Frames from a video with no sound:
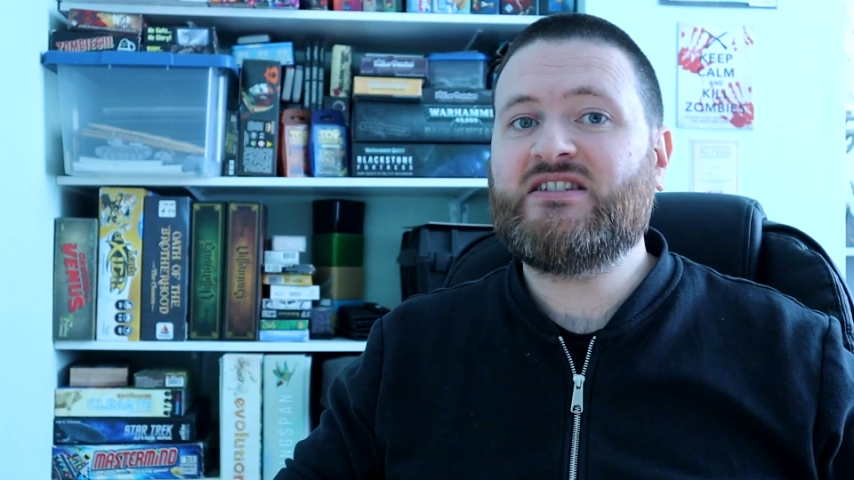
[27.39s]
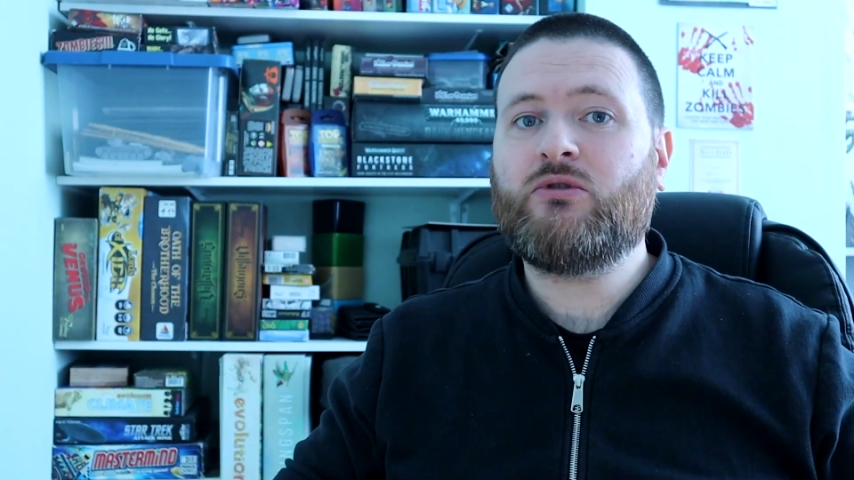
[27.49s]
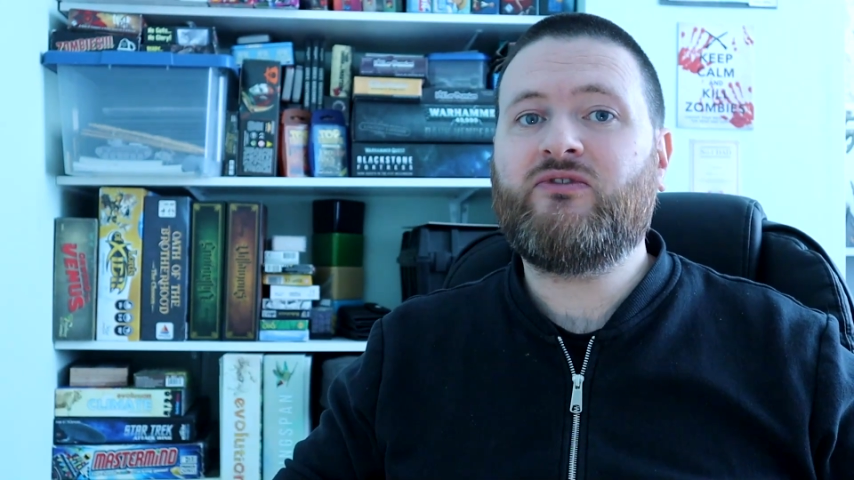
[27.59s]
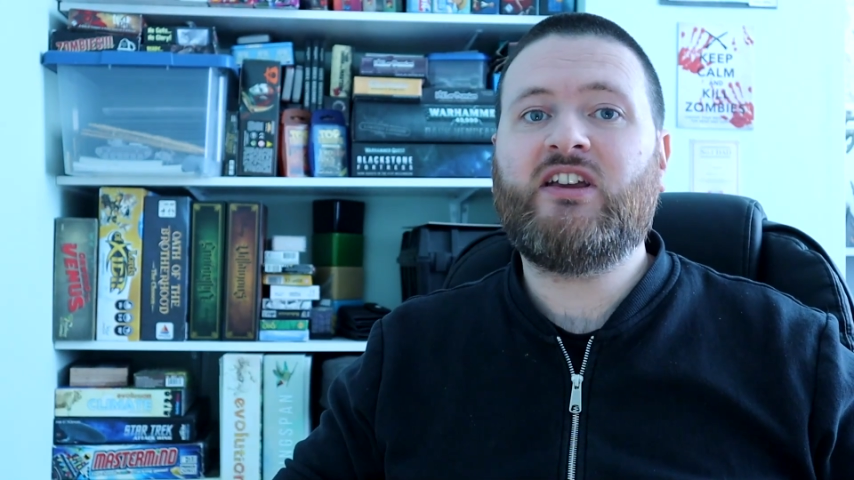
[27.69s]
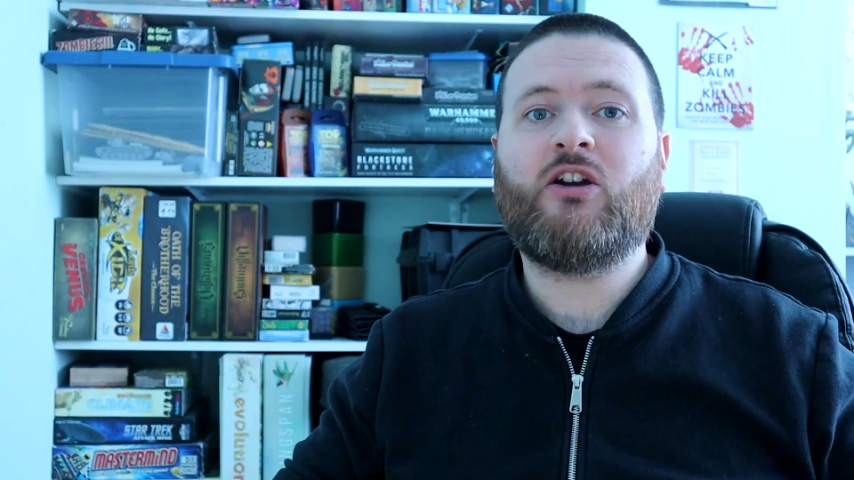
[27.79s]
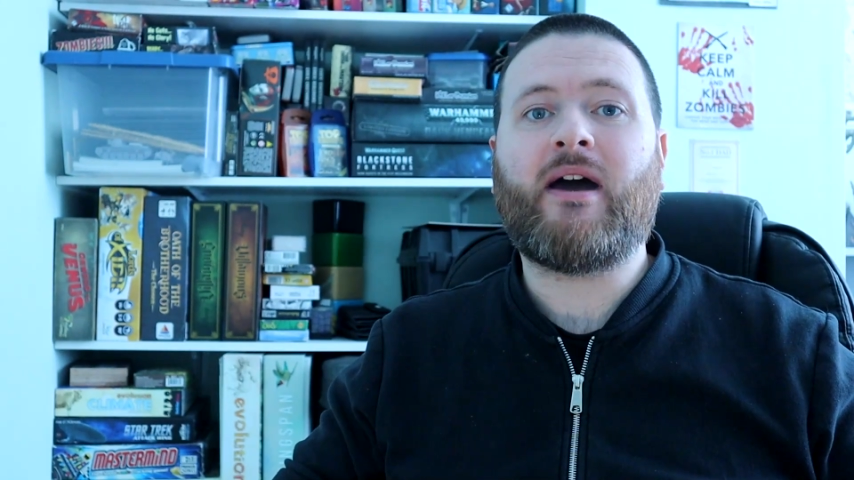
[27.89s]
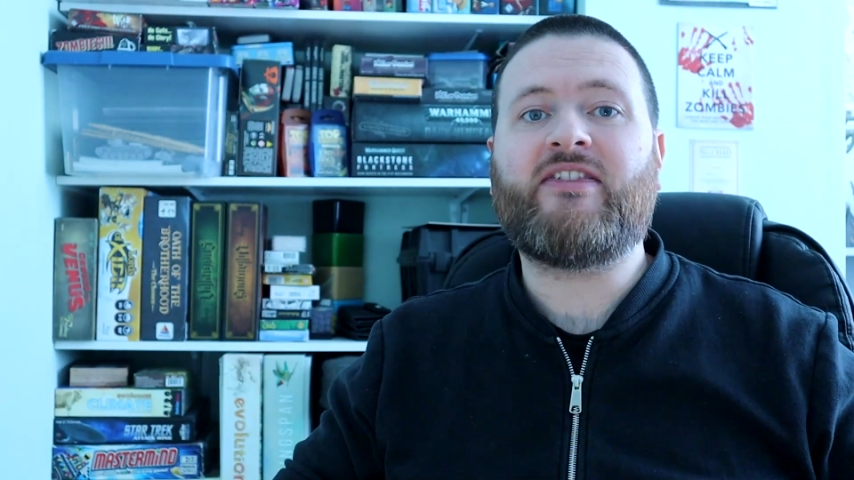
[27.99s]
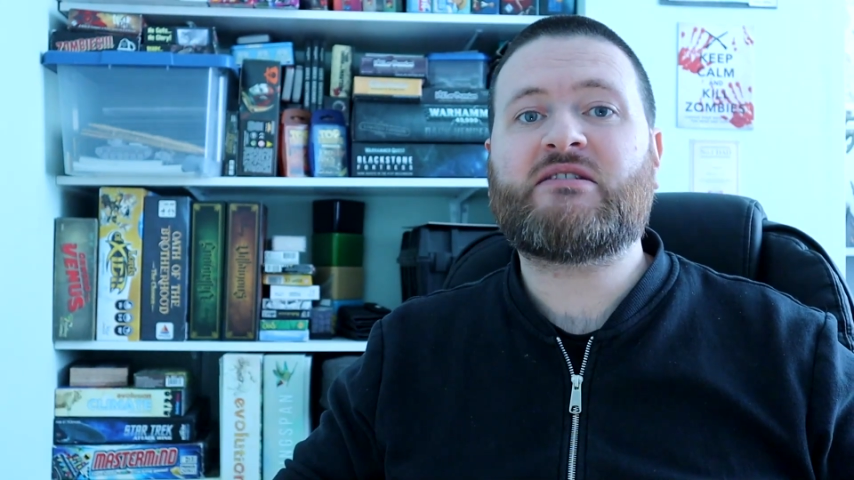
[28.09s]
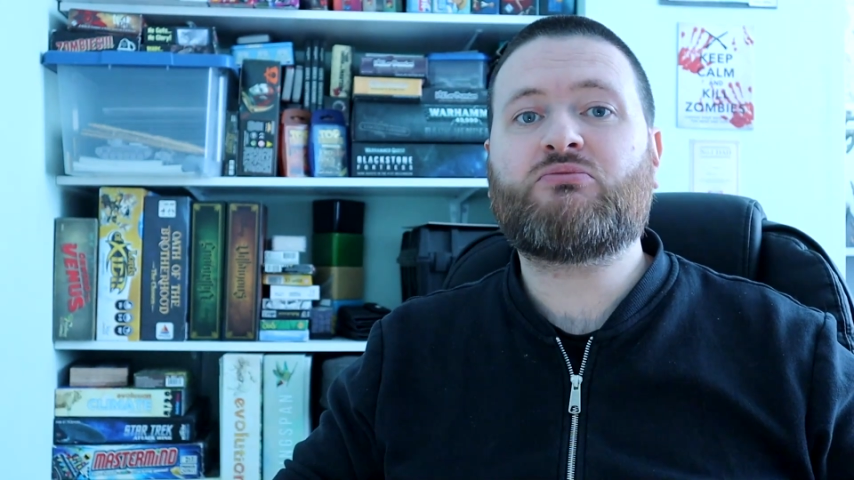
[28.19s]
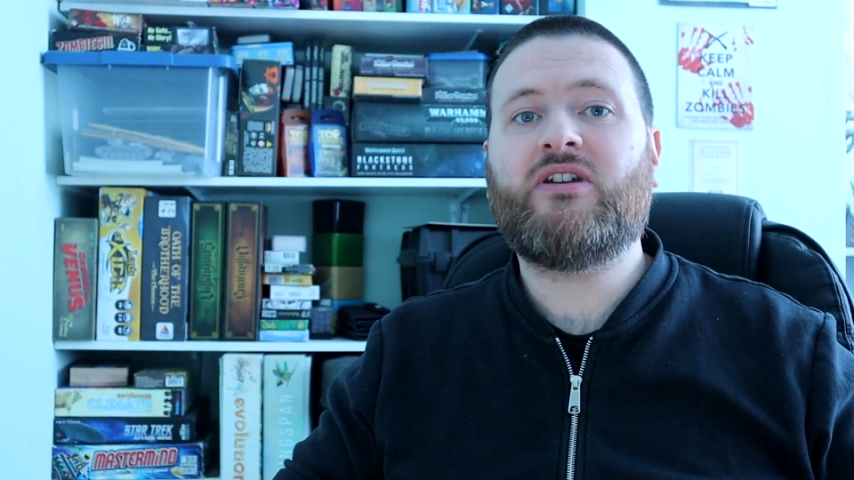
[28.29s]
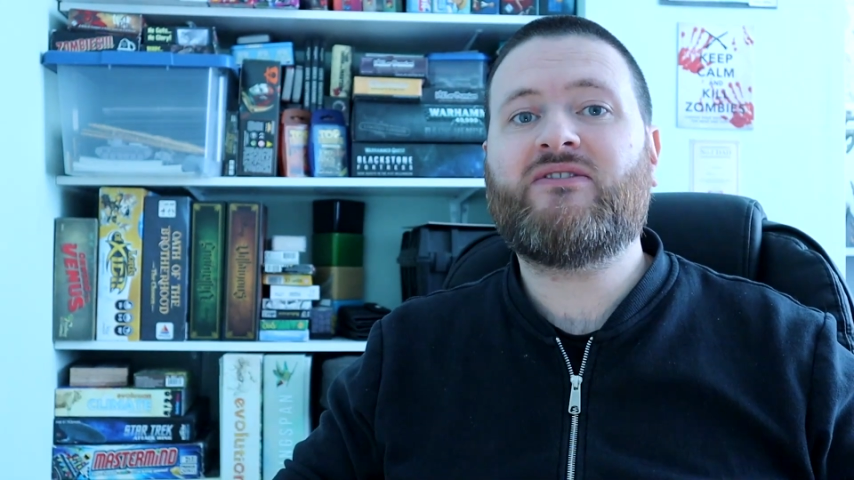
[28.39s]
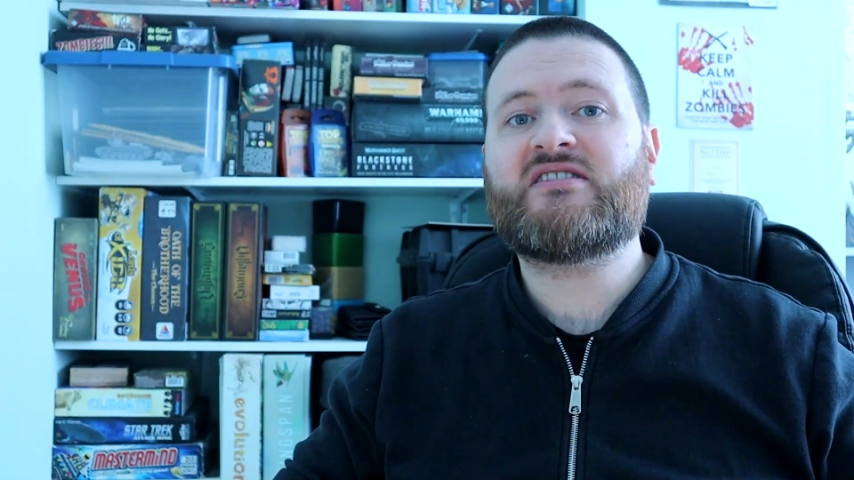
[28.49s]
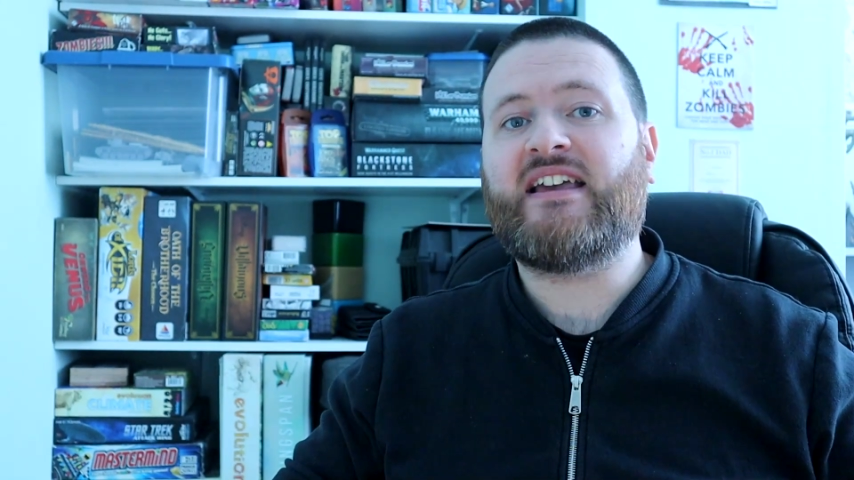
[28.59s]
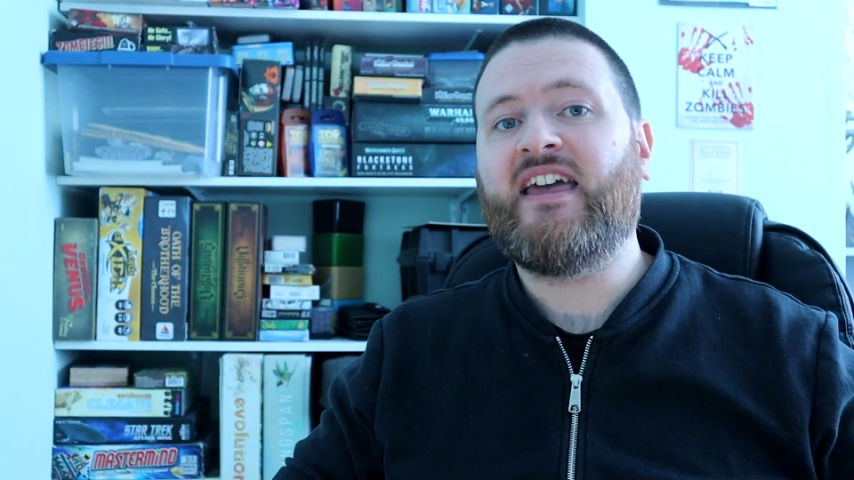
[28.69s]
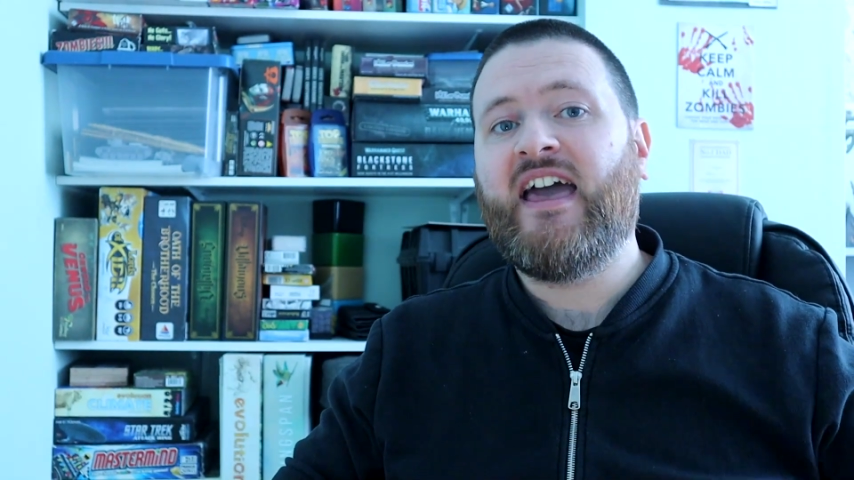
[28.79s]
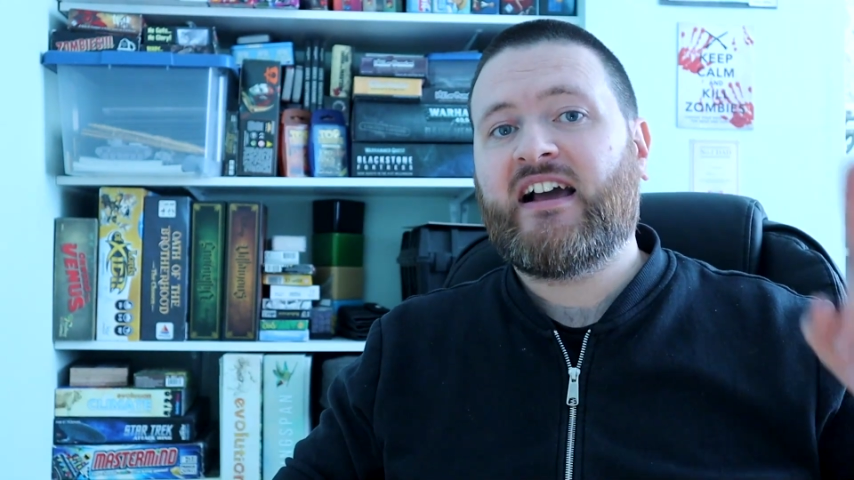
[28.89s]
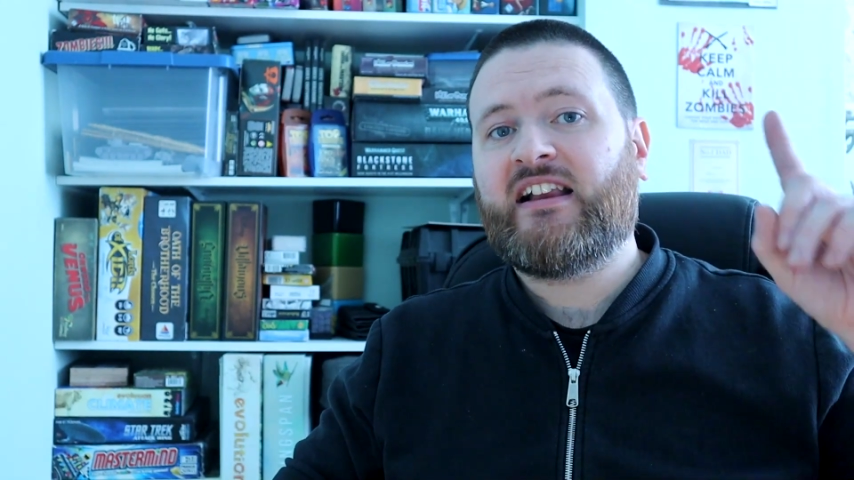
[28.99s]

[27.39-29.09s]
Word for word: do a video about this previously.